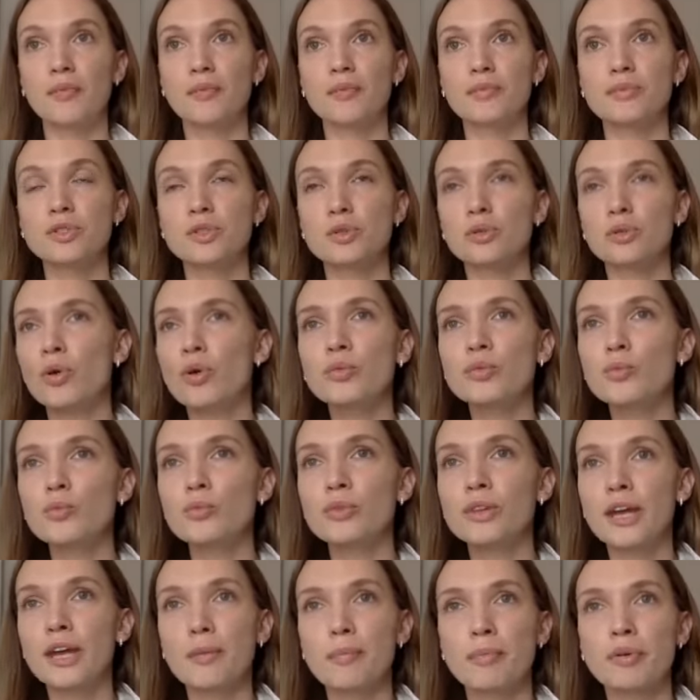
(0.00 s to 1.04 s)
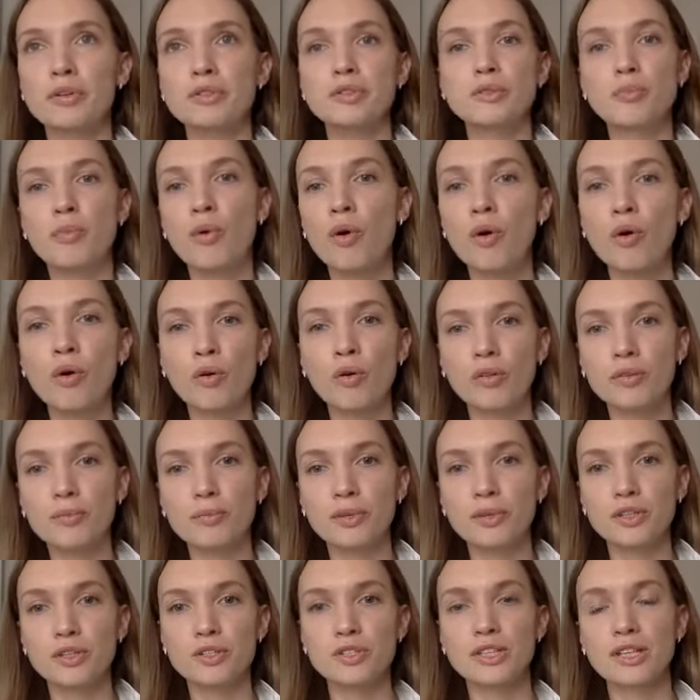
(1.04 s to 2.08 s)
So don't like postpone
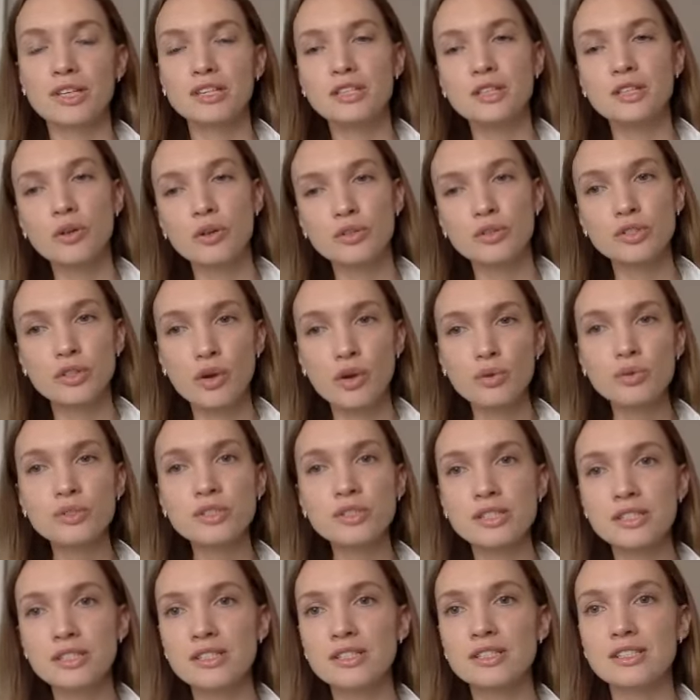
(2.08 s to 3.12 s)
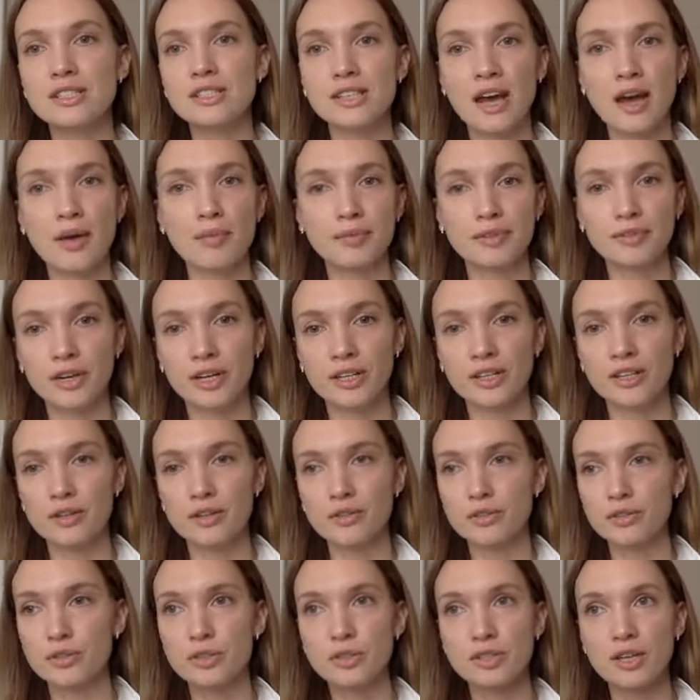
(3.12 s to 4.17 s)
because like slow season is coming right now,
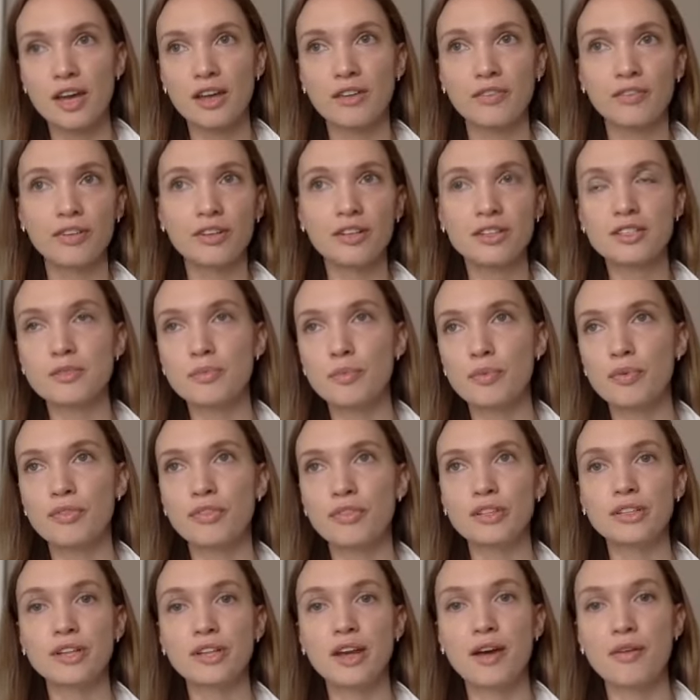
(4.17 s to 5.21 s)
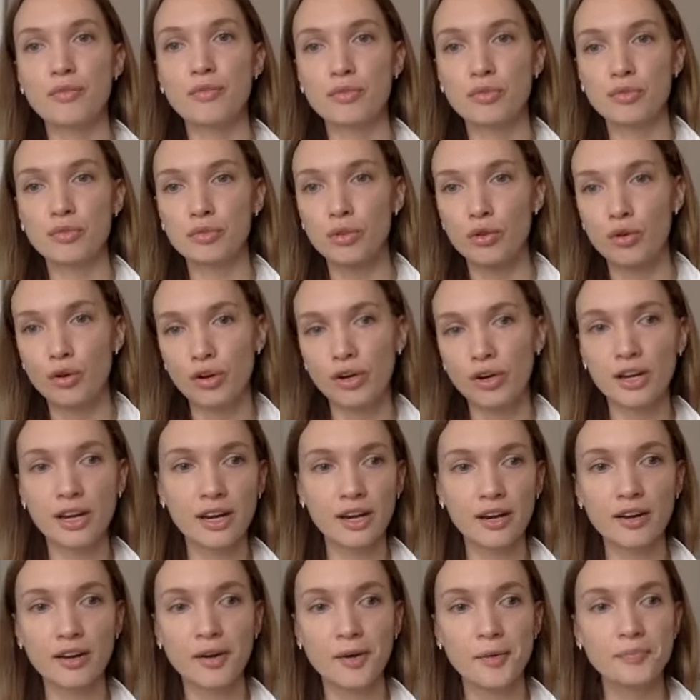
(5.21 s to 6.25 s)
so I feel it's a perfect time for
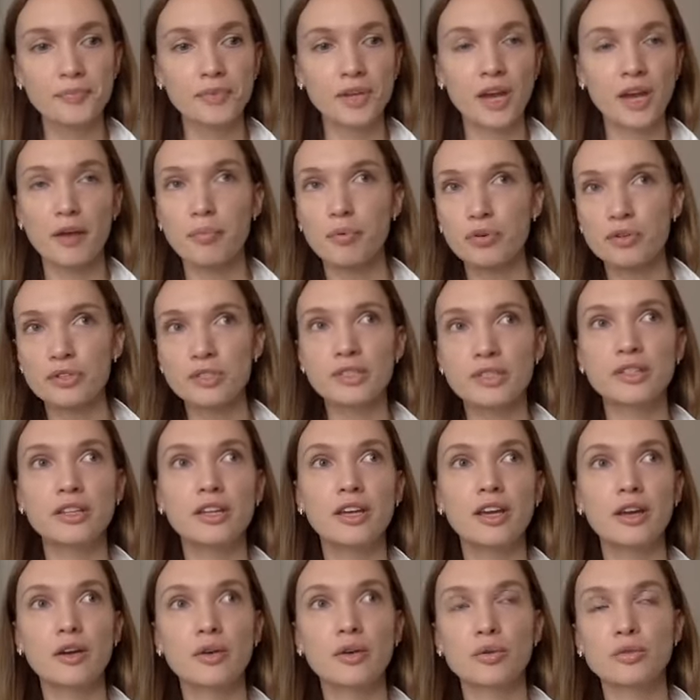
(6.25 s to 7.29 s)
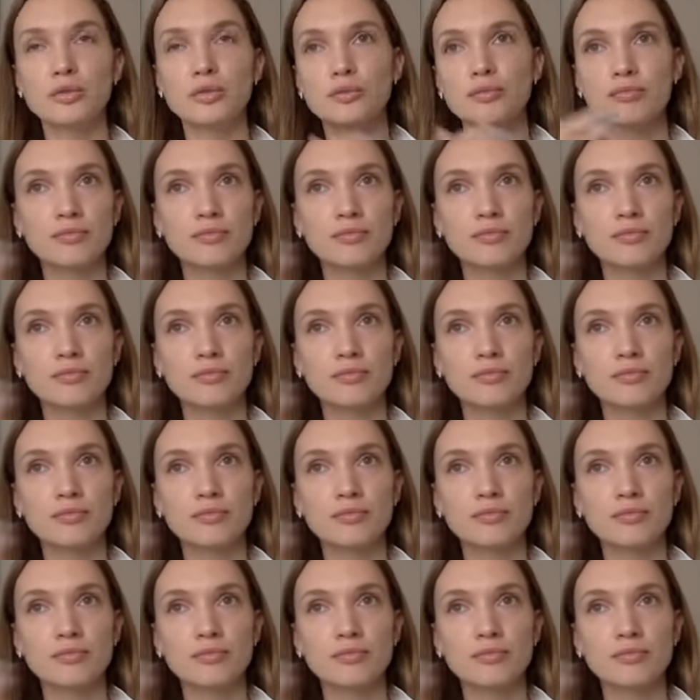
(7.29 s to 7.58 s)
learning. I personally going